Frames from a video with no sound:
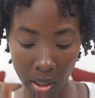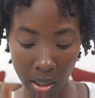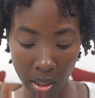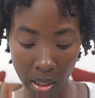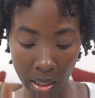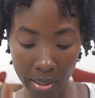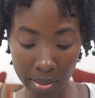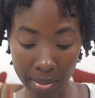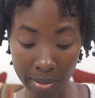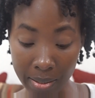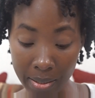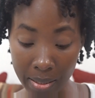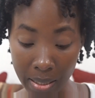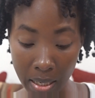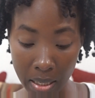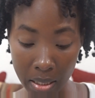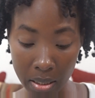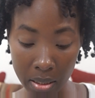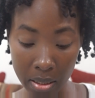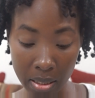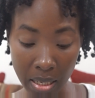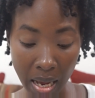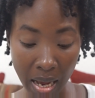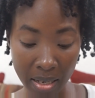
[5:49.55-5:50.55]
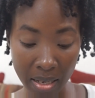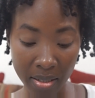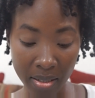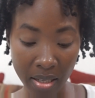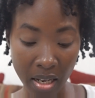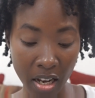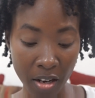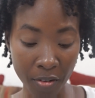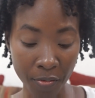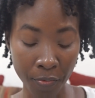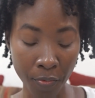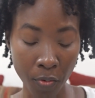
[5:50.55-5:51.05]
It says,
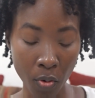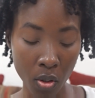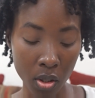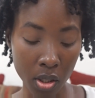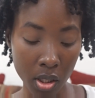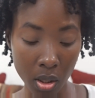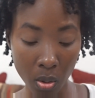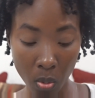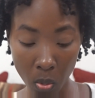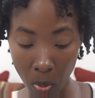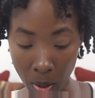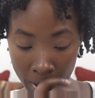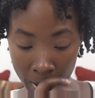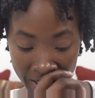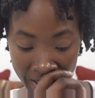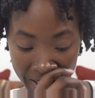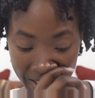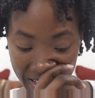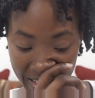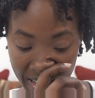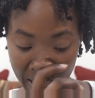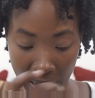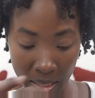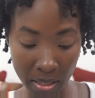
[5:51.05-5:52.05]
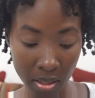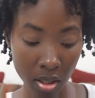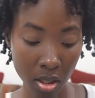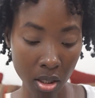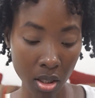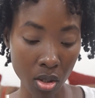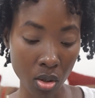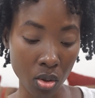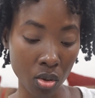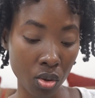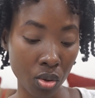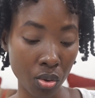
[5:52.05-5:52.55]
Isaiah 41:10,
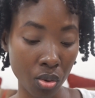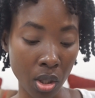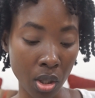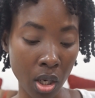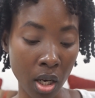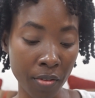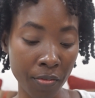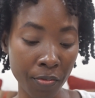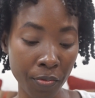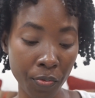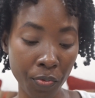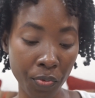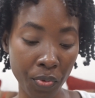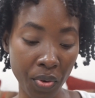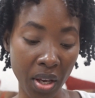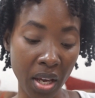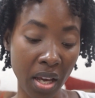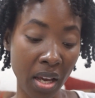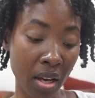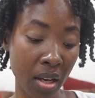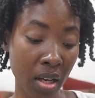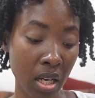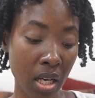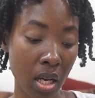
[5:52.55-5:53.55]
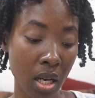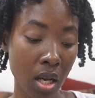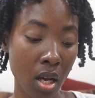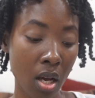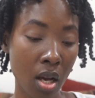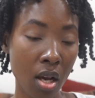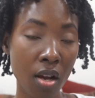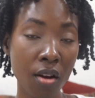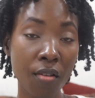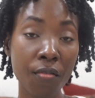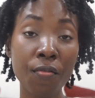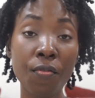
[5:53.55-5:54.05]
"So do not fear,
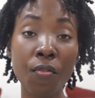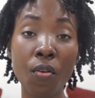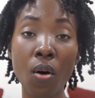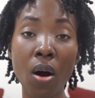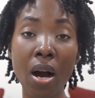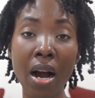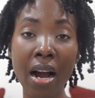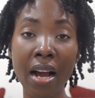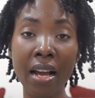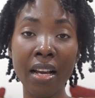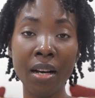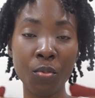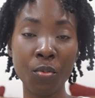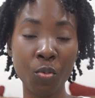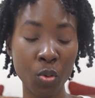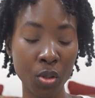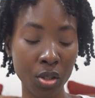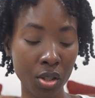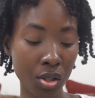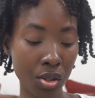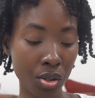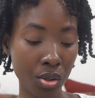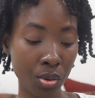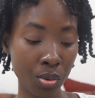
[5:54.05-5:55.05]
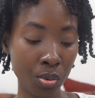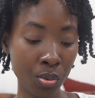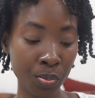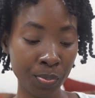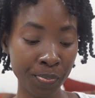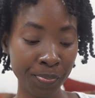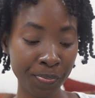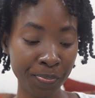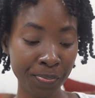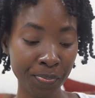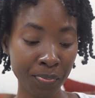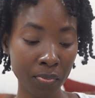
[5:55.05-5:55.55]
for I am with you.
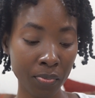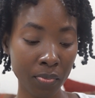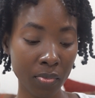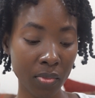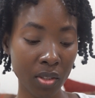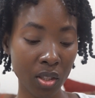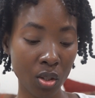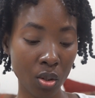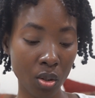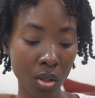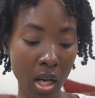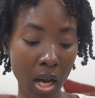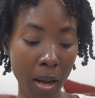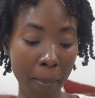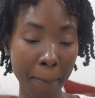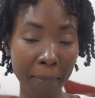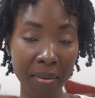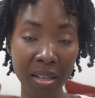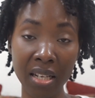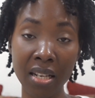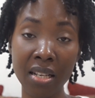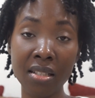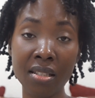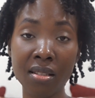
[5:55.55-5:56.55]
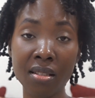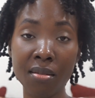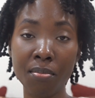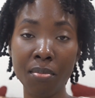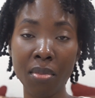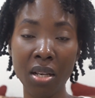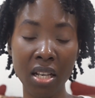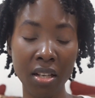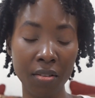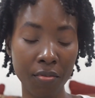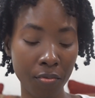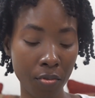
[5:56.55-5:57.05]
Do not be
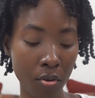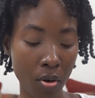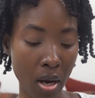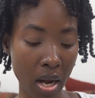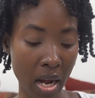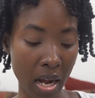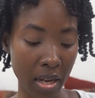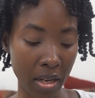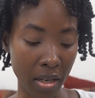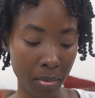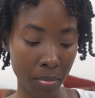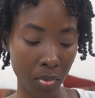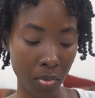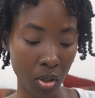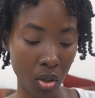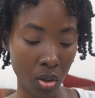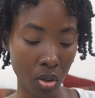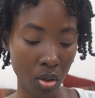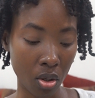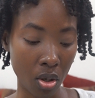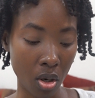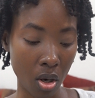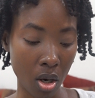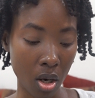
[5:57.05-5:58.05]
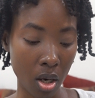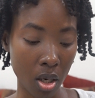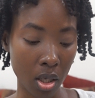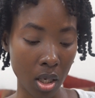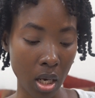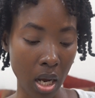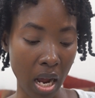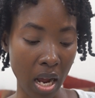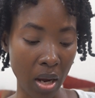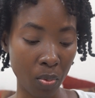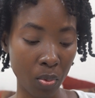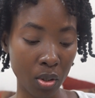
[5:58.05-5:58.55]
dismayed, for I am your God.
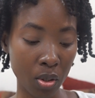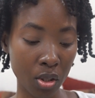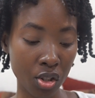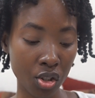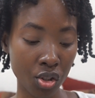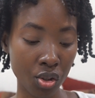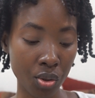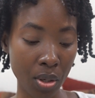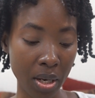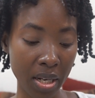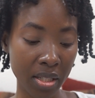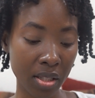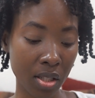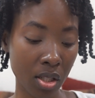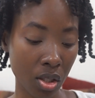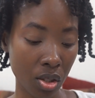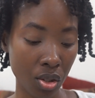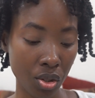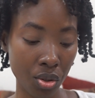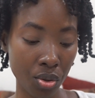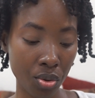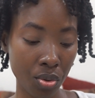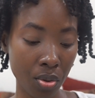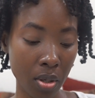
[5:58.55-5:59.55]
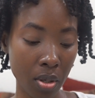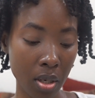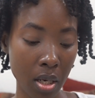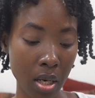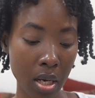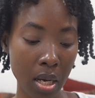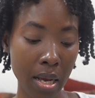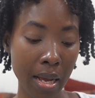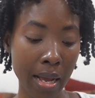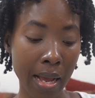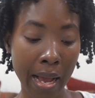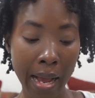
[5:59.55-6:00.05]
I will strengthen you
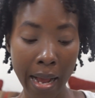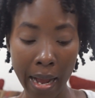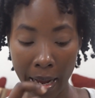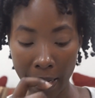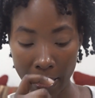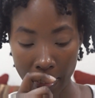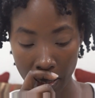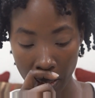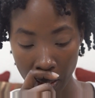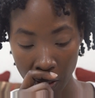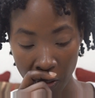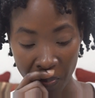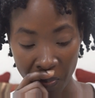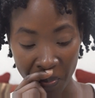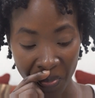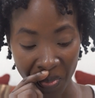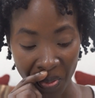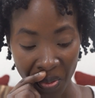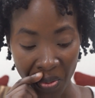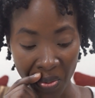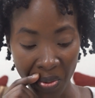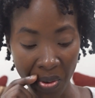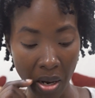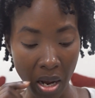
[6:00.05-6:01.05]
and help you.